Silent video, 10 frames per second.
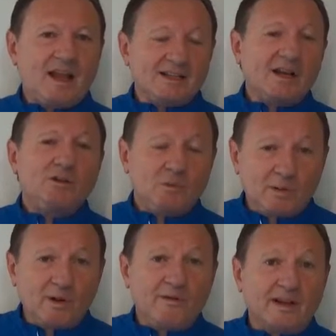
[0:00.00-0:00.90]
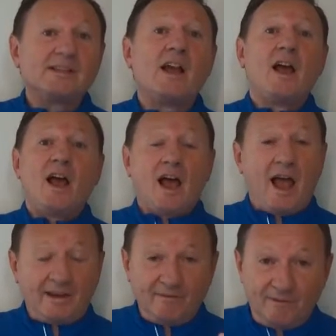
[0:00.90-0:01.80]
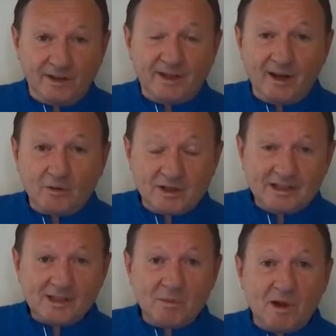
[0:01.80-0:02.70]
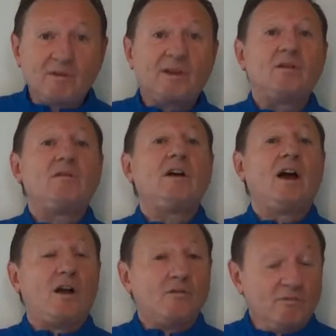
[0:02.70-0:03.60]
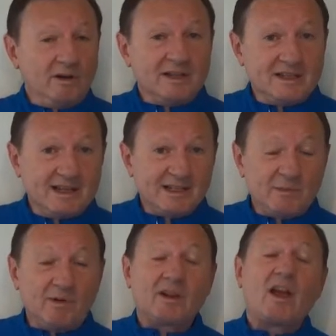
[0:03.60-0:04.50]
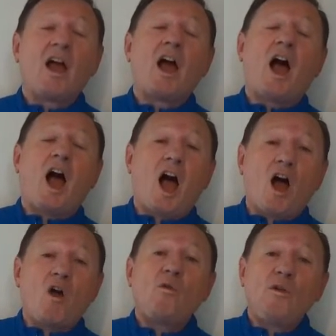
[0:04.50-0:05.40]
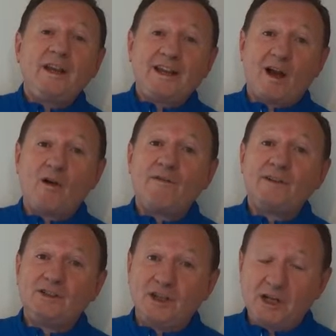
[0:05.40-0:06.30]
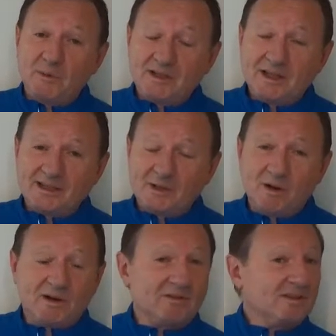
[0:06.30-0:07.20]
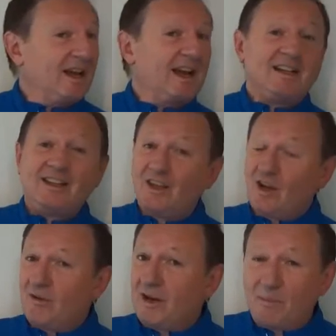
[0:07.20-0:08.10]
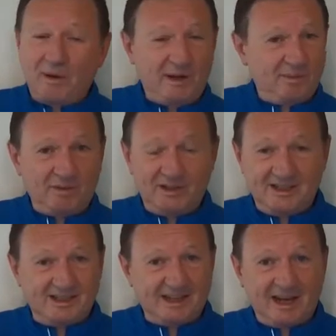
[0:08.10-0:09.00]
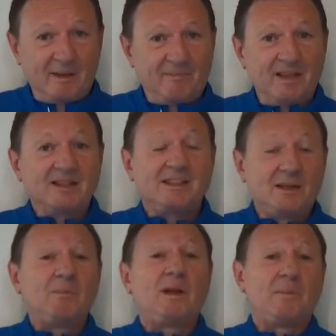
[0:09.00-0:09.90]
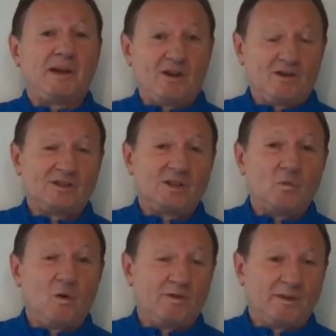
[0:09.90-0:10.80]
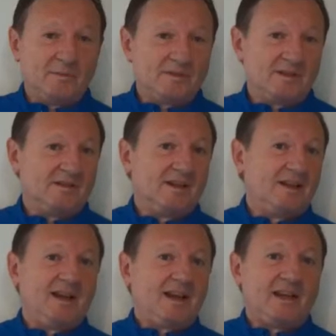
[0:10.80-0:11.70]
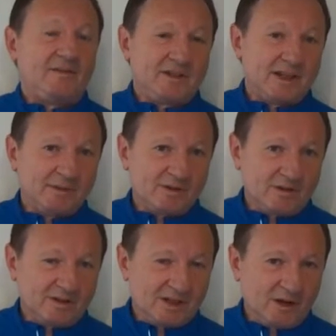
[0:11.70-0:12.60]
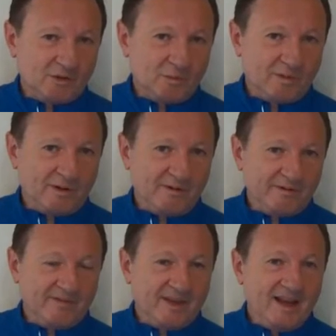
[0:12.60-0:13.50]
And social proof is a video testimonial, a written testimonial. Only go for genuine testimonials. Don't get people just to say it simply because you want them to give you some sort of social proof.